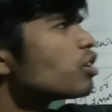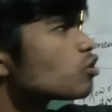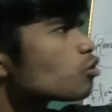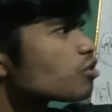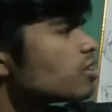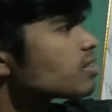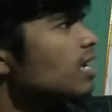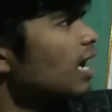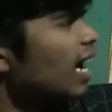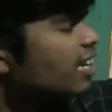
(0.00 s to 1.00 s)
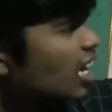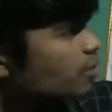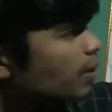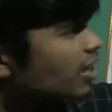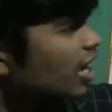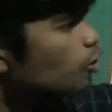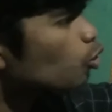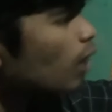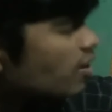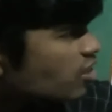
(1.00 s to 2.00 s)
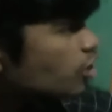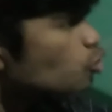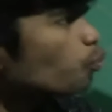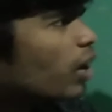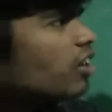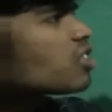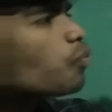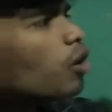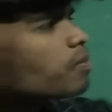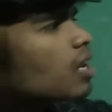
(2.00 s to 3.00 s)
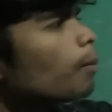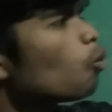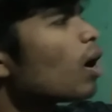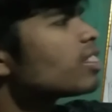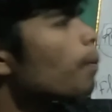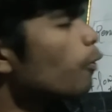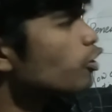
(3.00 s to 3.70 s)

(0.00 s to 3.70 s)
the resources, it has been categorized into various forms. Number one, the